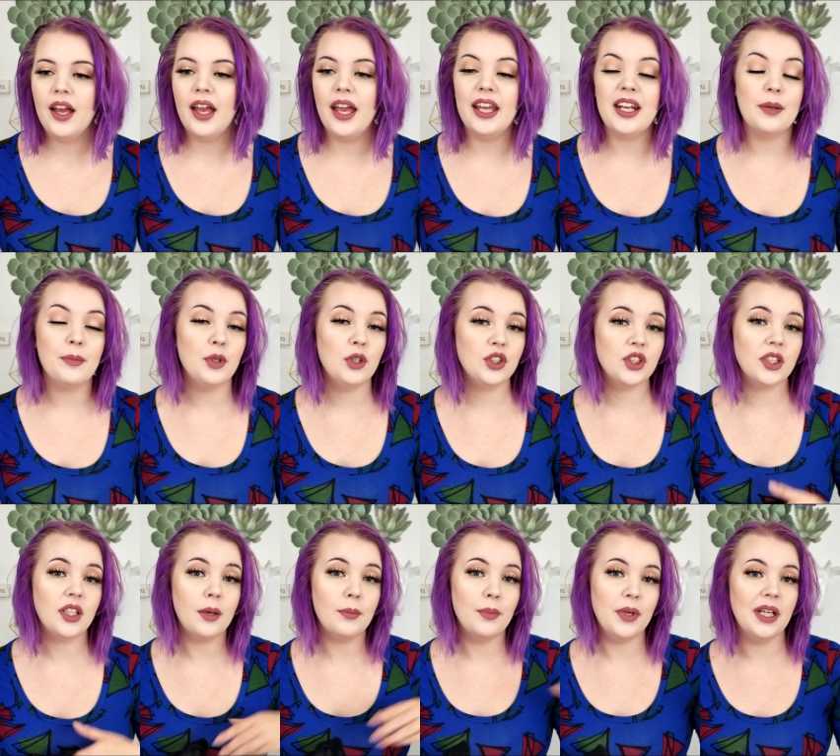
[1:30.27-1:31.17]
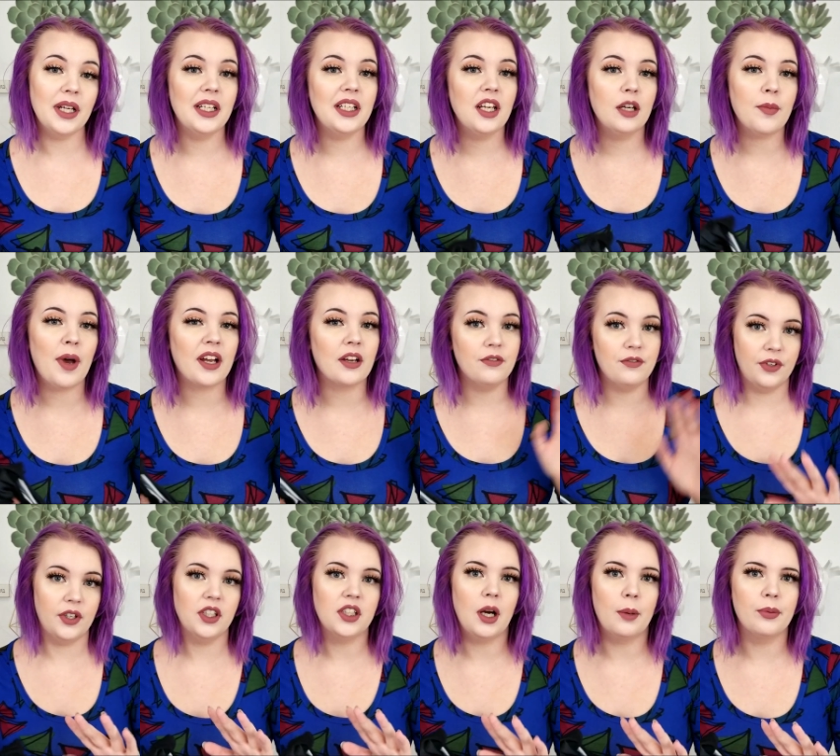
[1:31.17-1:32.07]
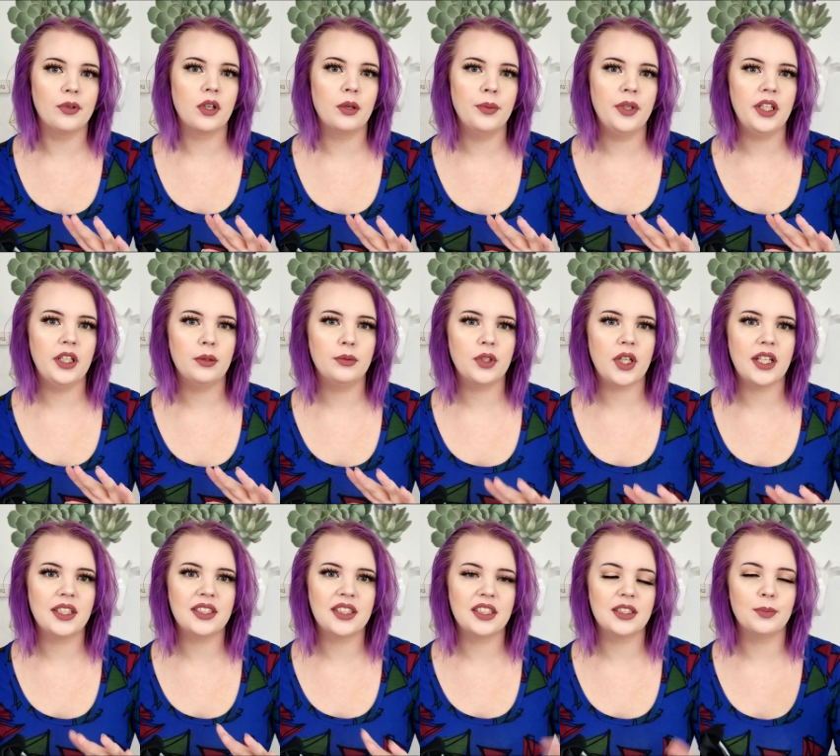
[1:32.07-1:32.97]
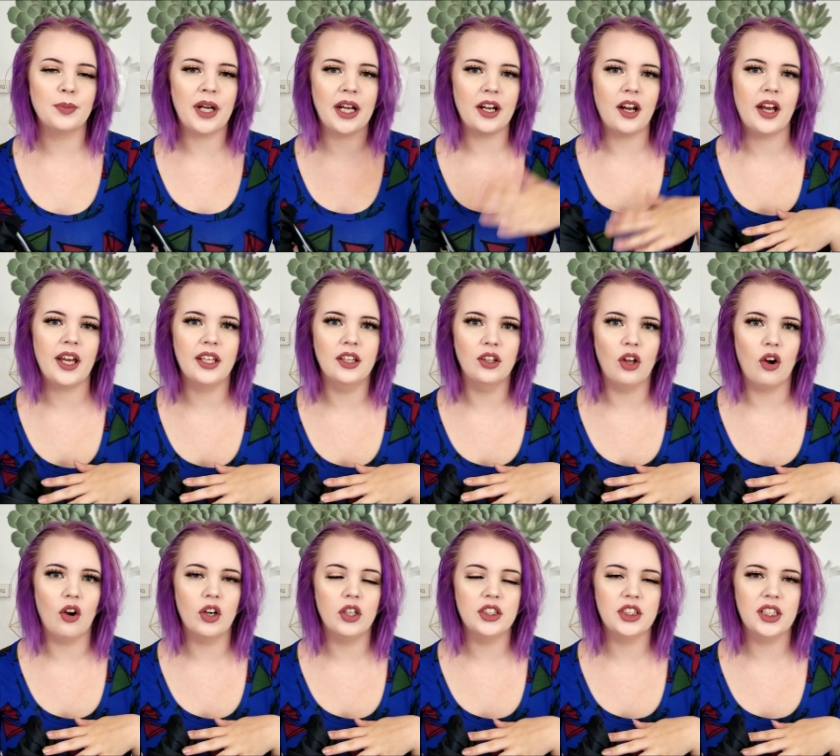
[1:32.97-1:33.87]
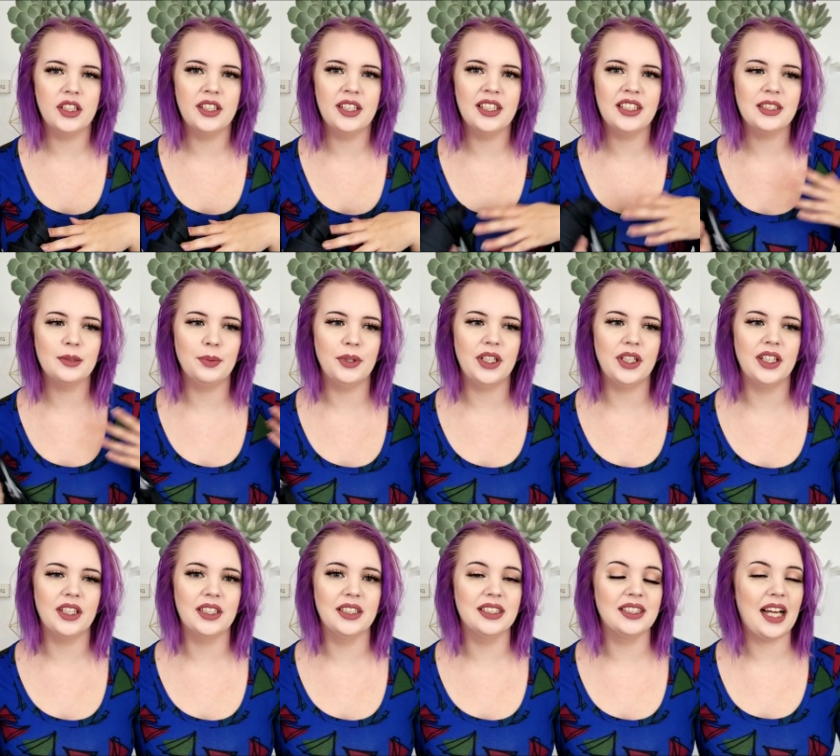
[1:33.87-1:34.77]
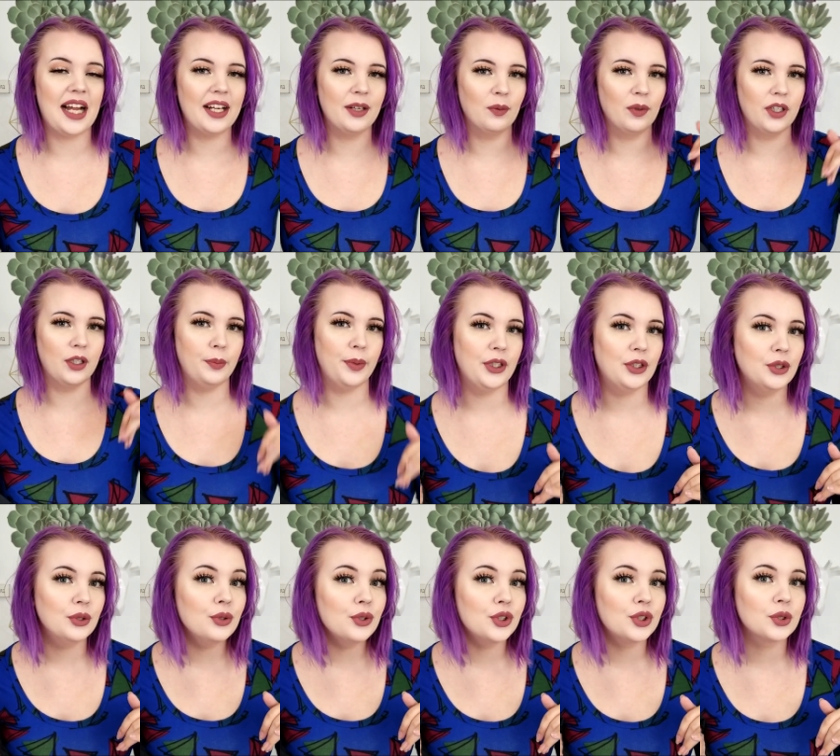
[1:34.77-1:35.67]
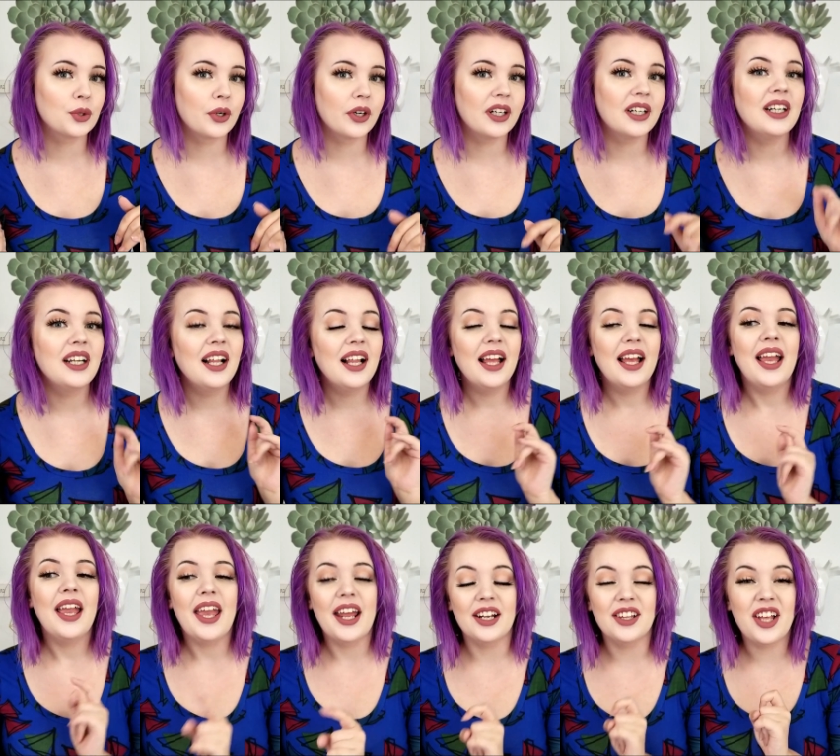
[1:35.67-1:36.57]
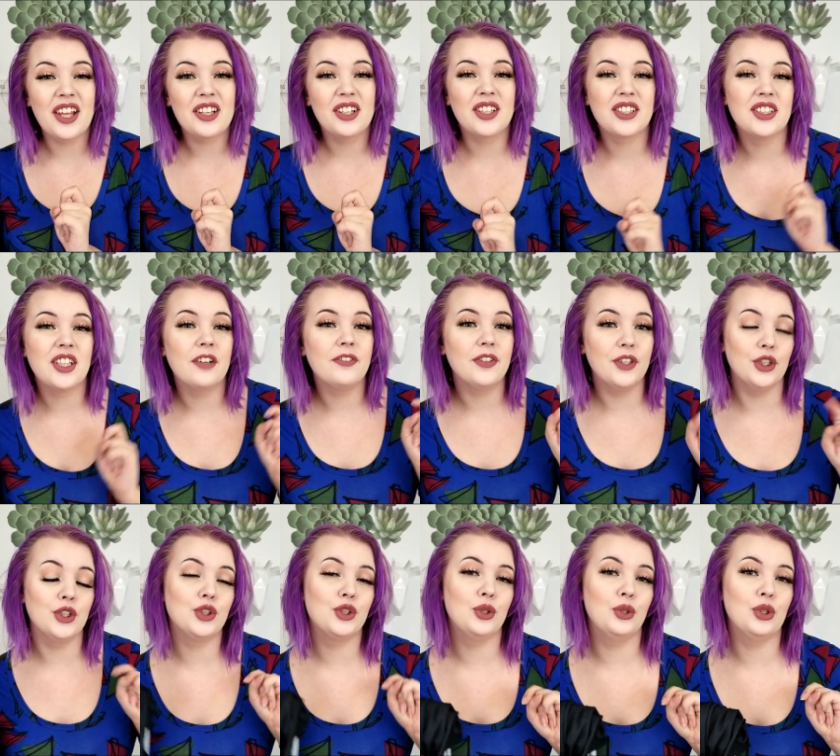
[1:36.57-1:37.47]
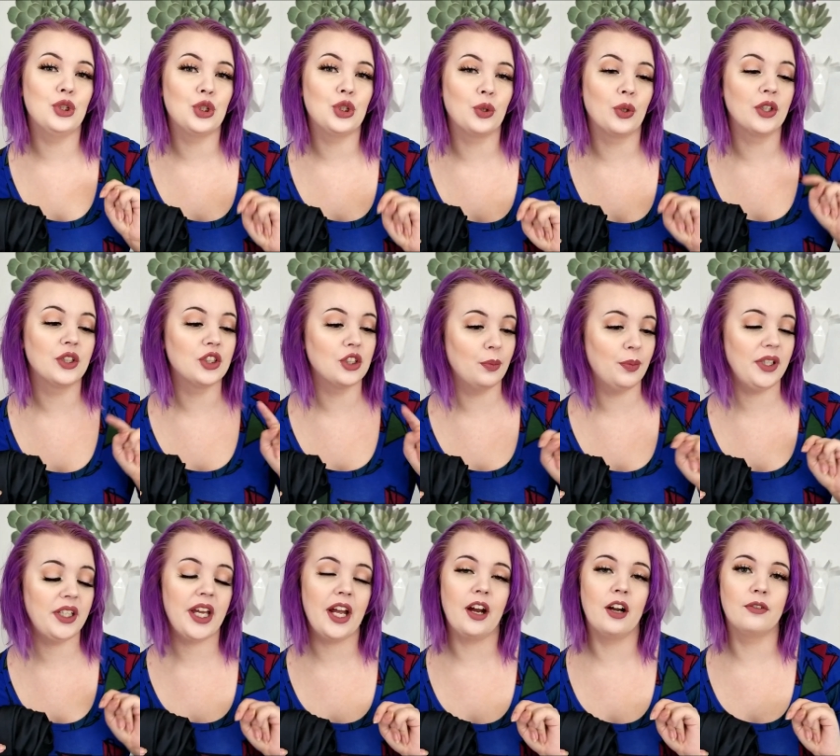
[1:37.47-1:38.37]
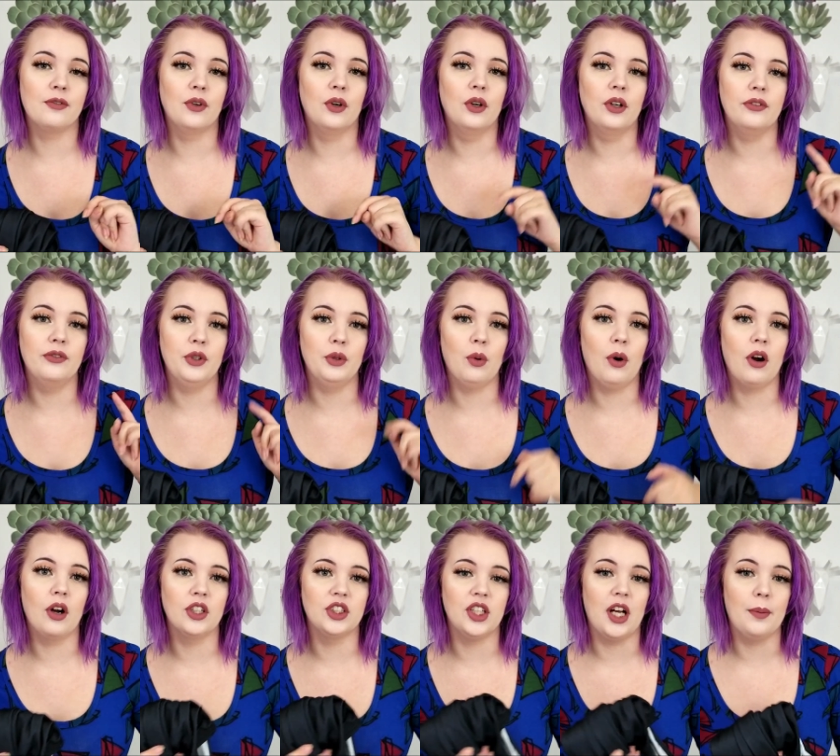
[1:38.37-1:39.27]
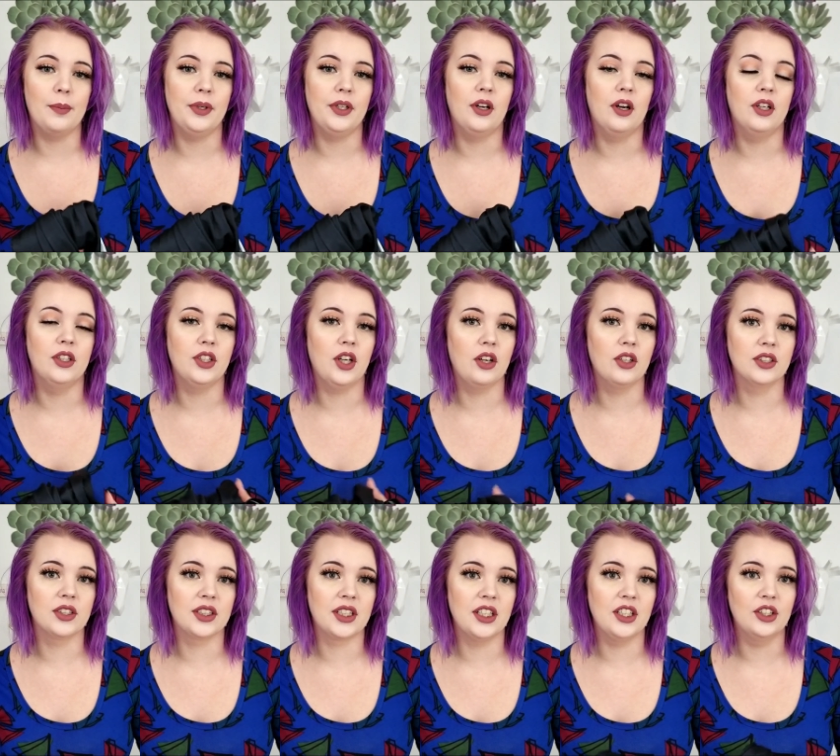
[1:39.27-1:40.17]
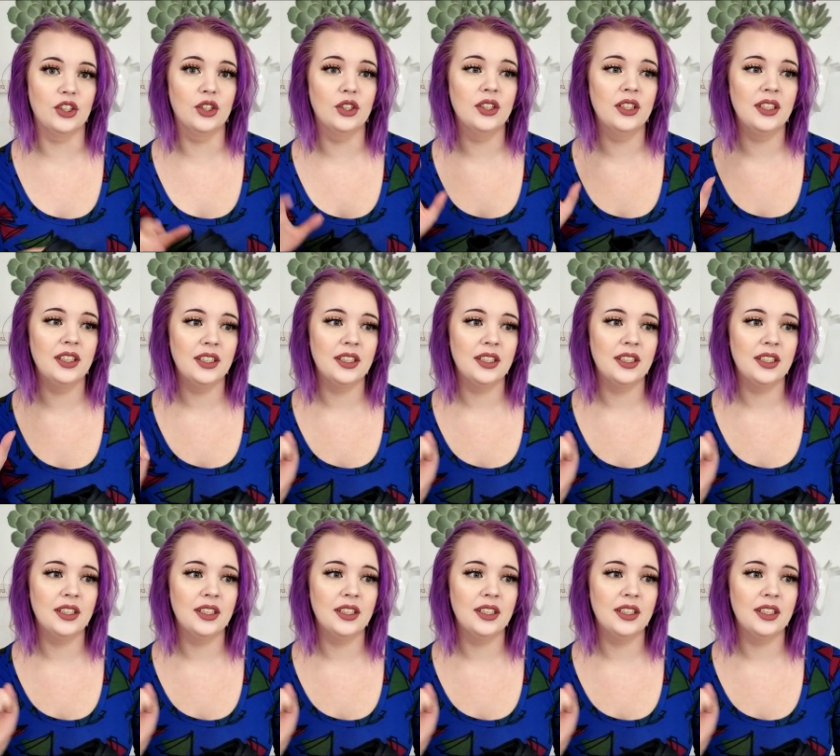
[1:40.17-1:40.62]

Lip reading: And I'm usually a medium. I could fit a couple of medium dresses, but I got a large in this because I didn't want it to be too short. And a lot of their stuff is too short, so be careful if you are shopping on Dolls Kill